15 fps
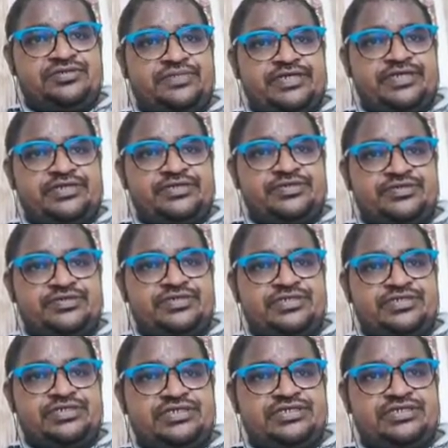by 2,
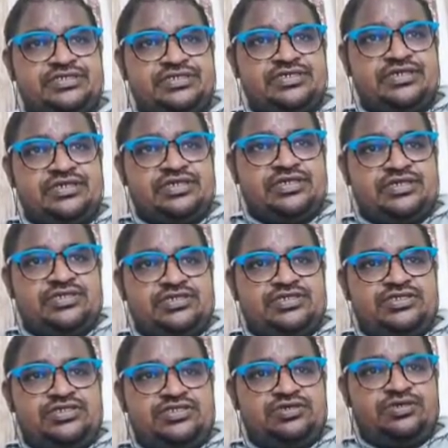this is
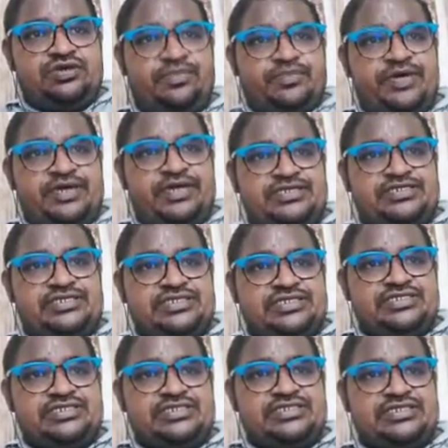
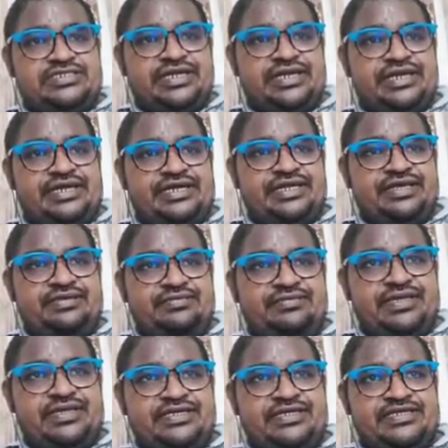0.6
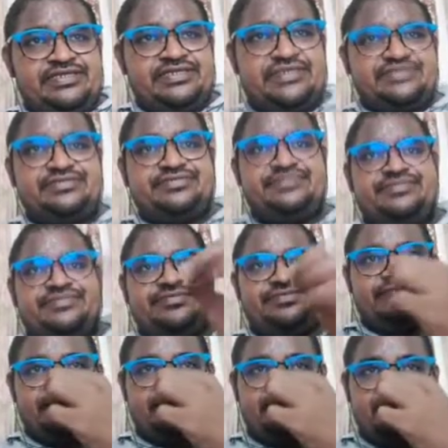centimeters.
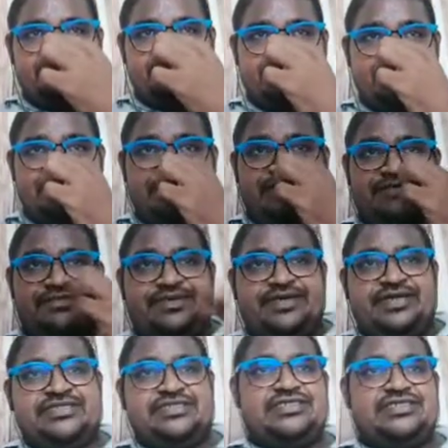
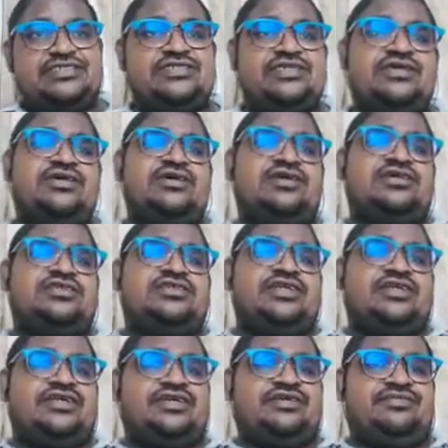0.6
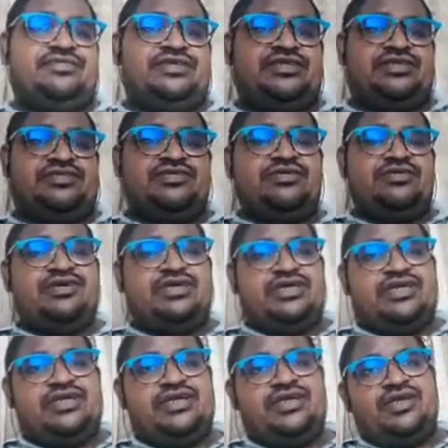centimeters. So
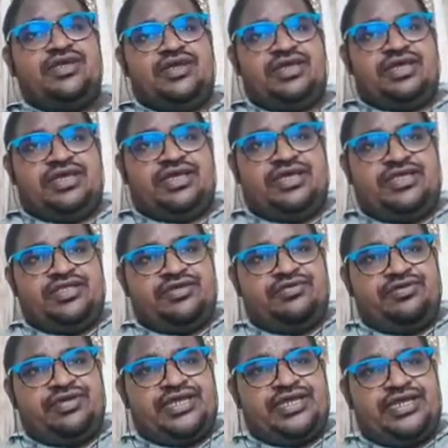here either
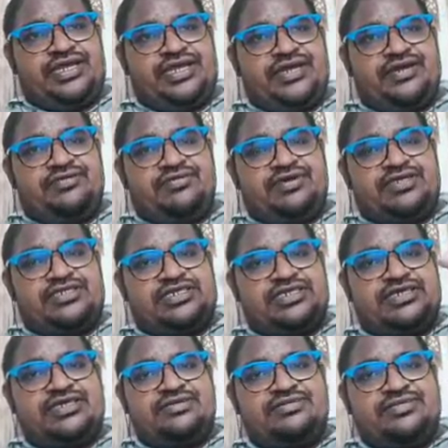we can convert
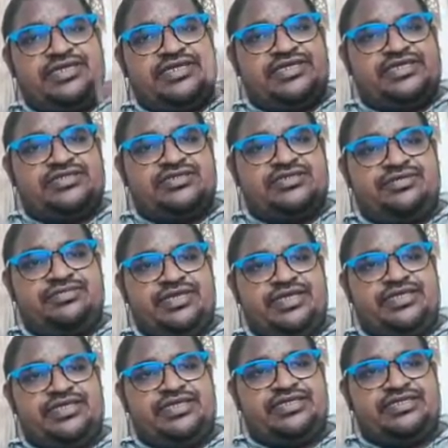centimeters to the
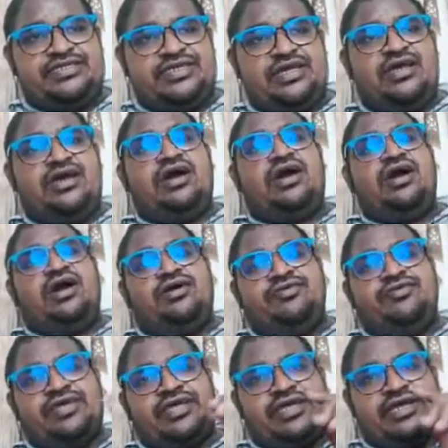meters, or
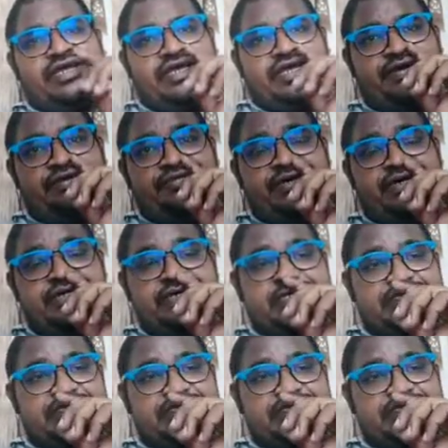we can convert